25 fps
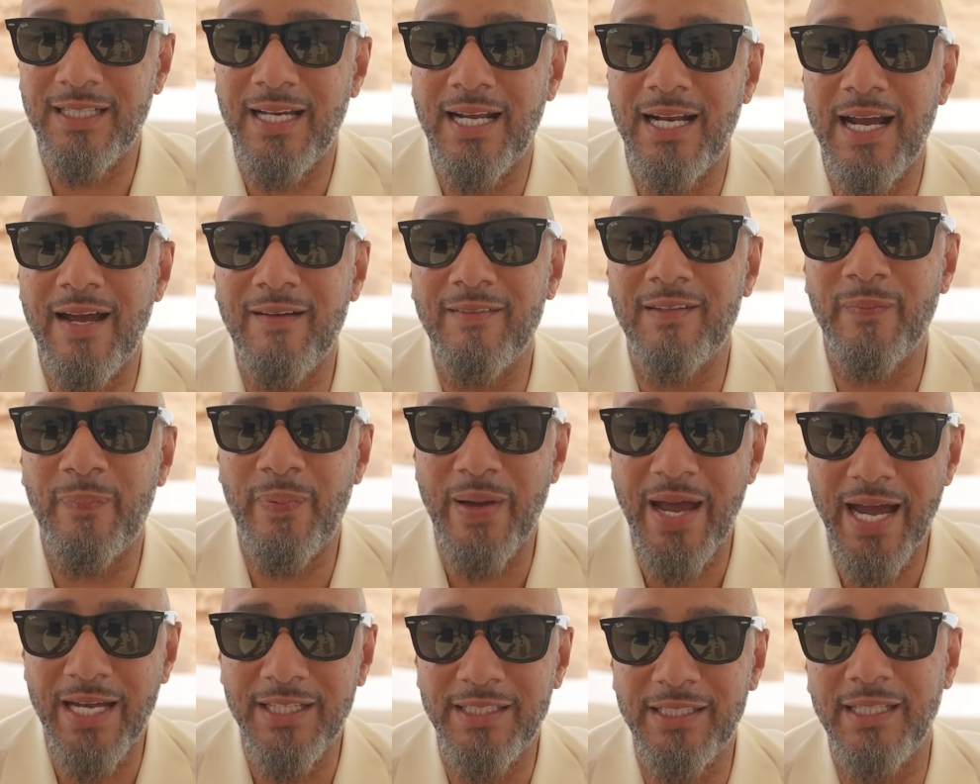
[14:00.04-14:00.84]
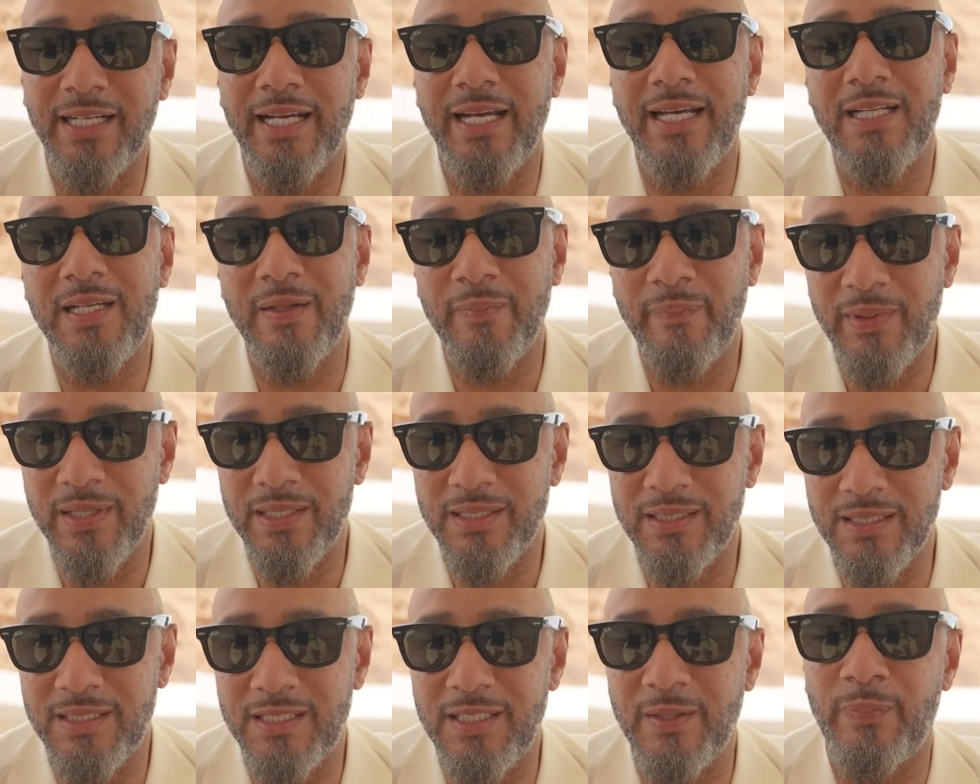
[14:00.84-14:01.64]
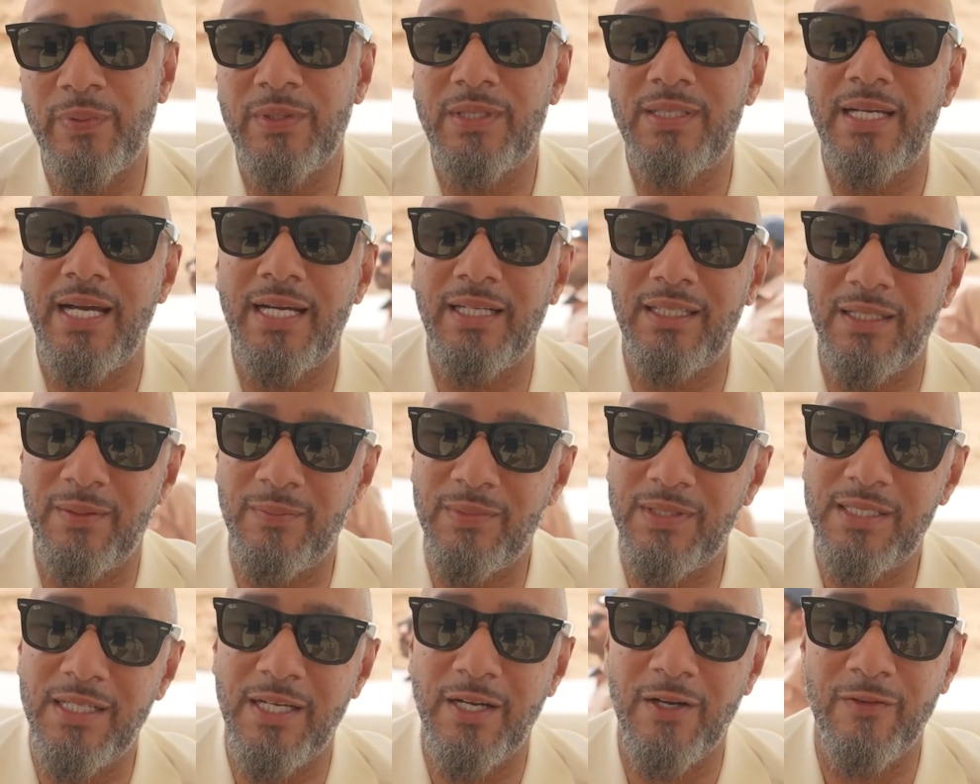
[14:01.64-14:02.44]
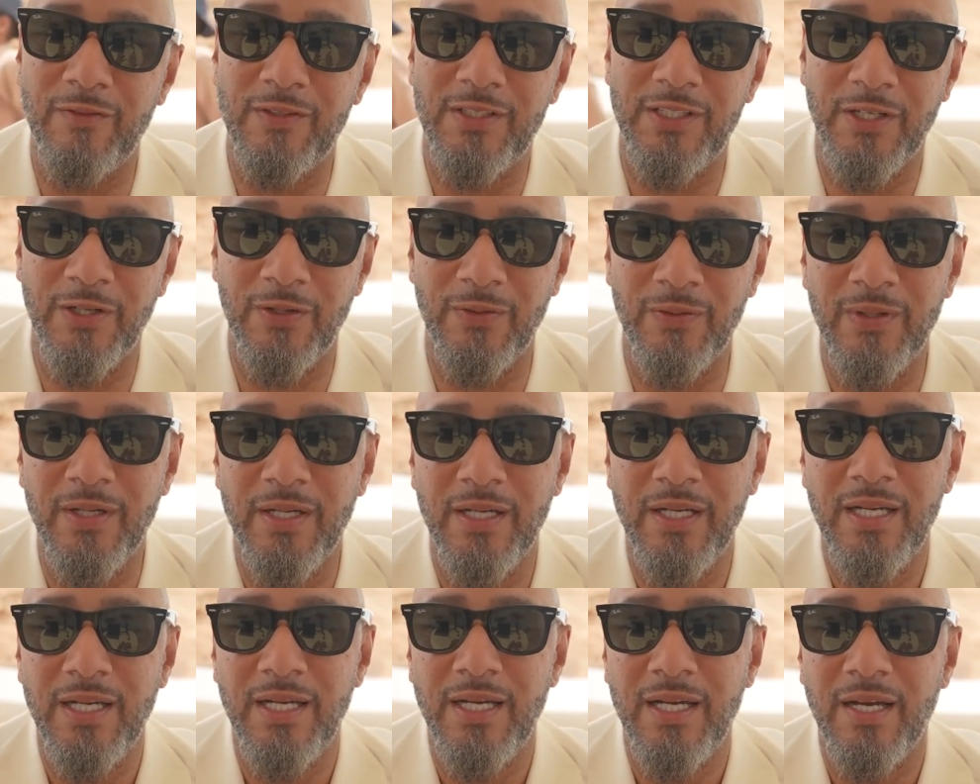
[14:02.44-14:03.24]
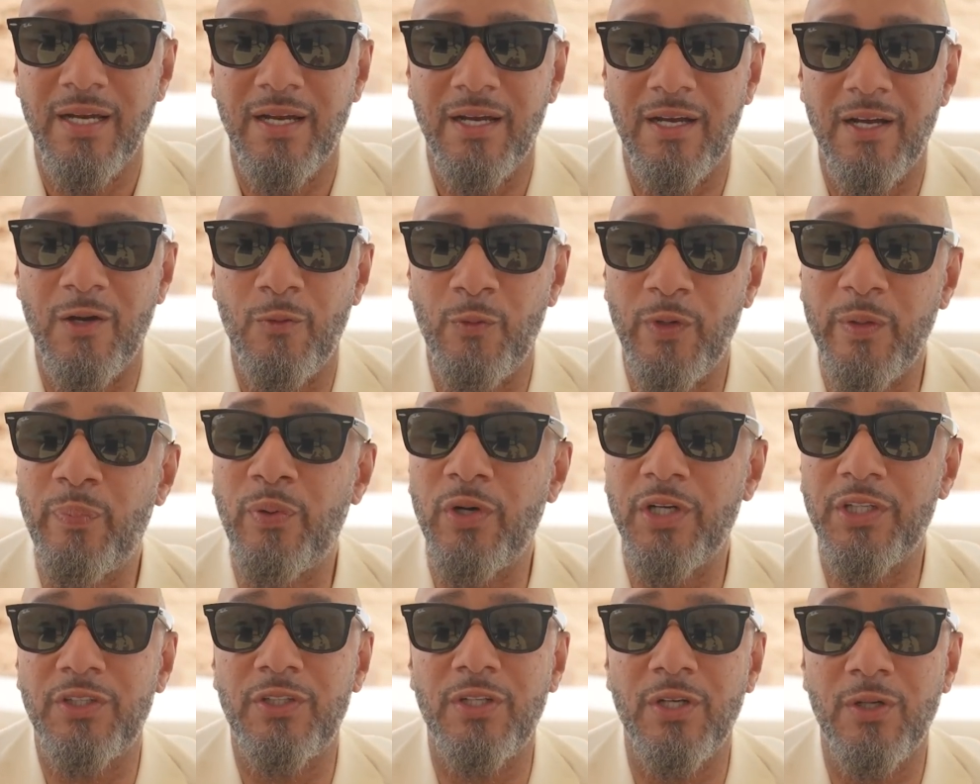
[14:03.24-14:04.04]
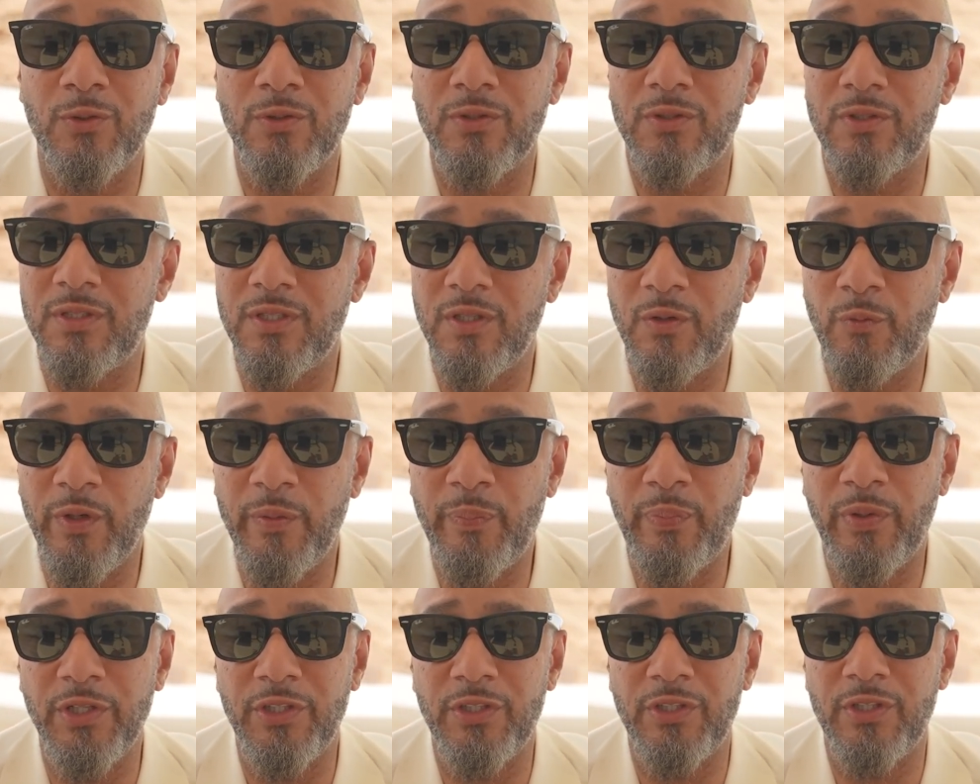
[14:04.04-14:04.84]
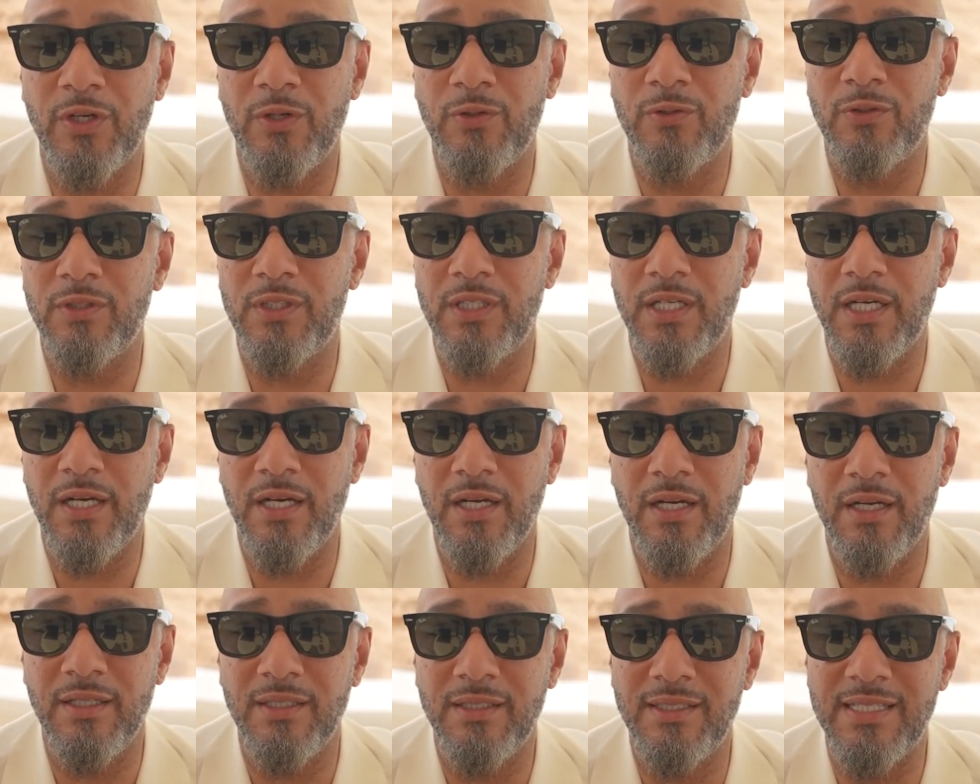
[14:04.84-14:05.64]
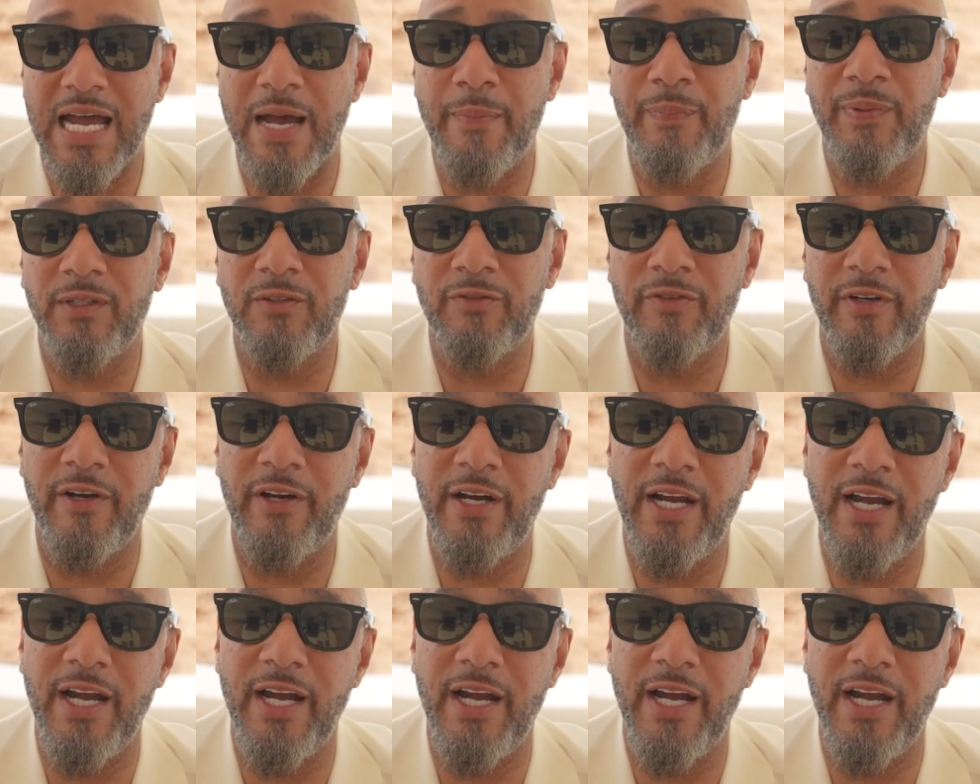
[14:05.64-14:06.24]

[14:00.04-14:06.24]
got to have the passion and the business to protect themselves. So we push those topics very